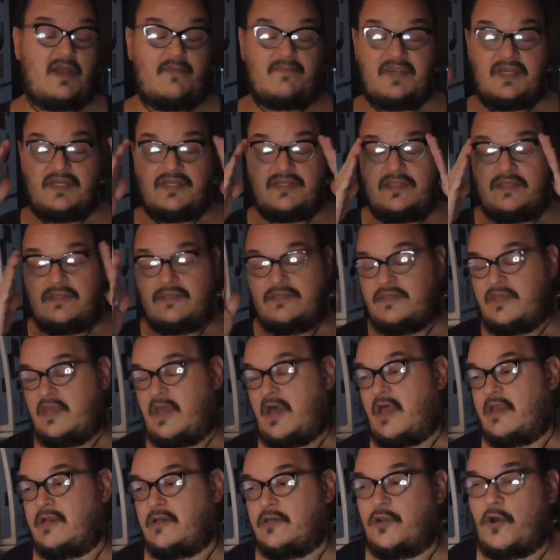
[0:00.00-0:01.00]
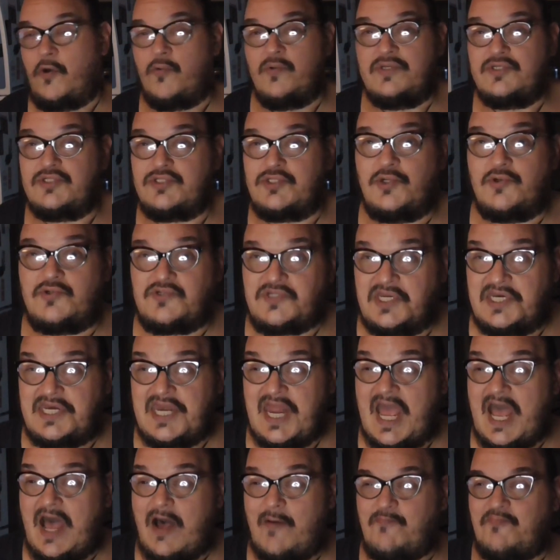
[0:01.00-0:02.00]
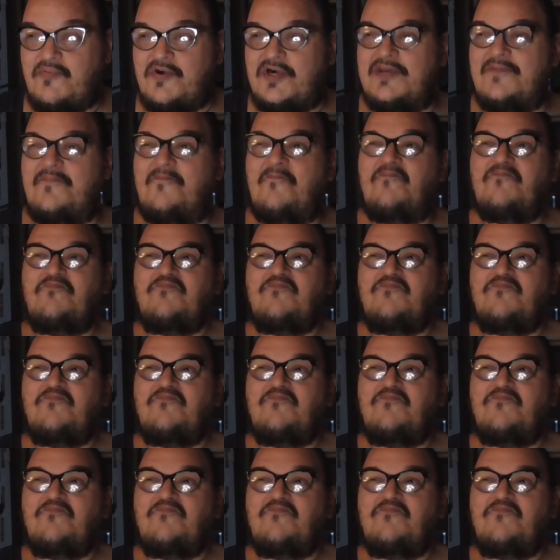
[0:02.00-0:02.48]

I mean, yeah, I could always use a nap, but